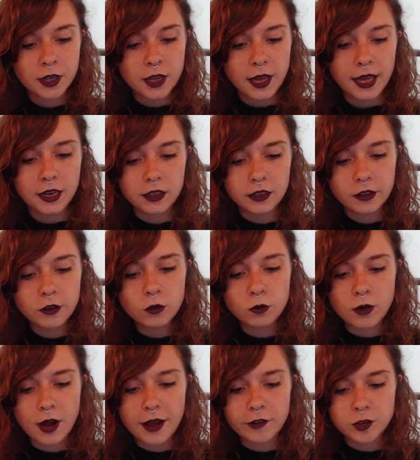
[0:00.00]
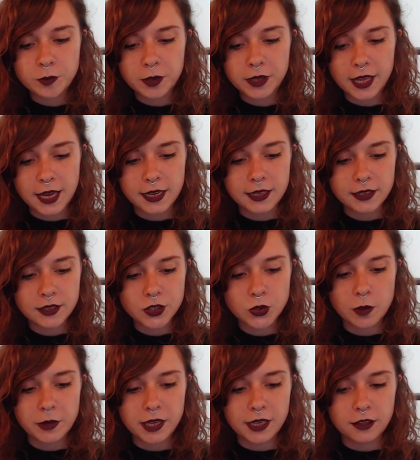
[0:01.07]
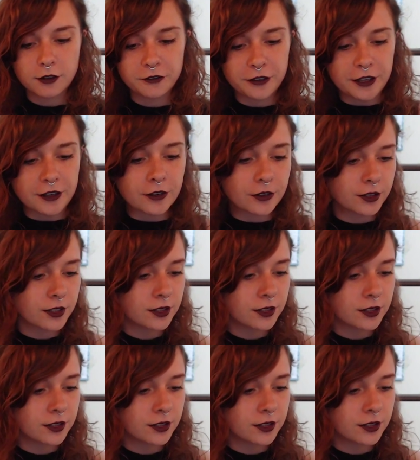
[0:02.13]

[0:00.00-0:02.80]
and a little round planet swimming in the field.